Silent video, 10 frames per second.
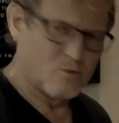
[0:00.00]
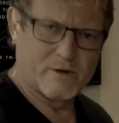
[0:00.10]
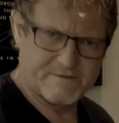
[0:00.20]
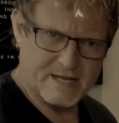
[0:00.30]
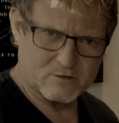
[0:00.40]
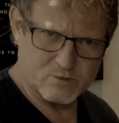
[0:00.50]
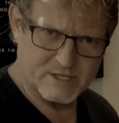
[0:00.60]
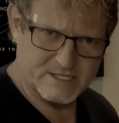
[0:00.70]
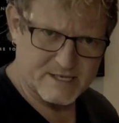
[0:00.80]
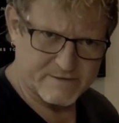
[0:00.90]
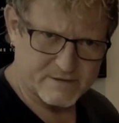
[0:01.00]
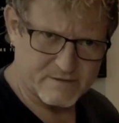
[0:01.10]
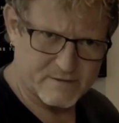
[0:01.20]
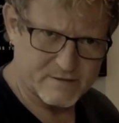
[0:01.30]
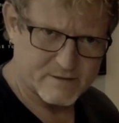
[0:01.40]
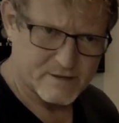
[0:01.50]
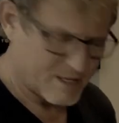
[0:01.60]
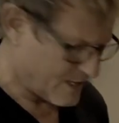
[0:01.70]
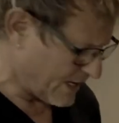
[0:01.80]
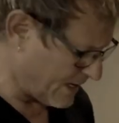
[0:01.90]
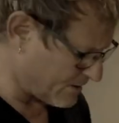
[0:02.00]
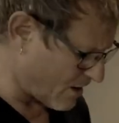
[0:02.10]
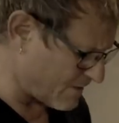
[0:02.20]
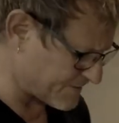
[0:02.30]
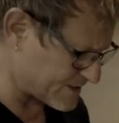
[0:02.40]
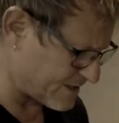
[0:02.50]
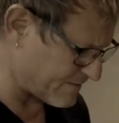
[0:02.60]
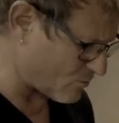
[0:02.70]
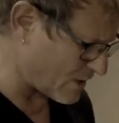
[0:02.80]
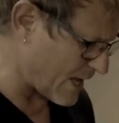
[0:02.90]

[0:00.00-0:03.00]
We dealt with the seventh, and after seven, what